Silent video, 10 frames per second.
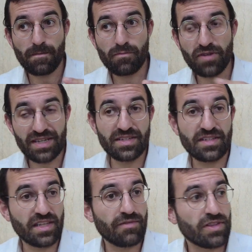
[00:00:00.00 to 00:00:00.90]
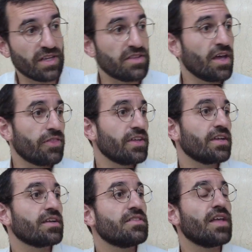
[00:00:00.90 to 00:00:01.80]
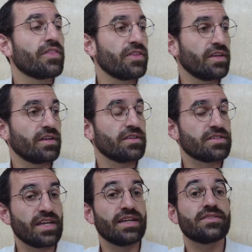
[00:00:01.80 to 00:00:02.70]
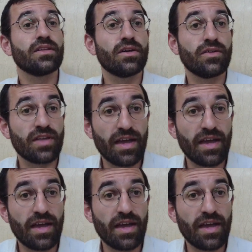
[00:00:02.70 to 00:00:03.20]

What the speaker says: present in everything, and nothing stands alone.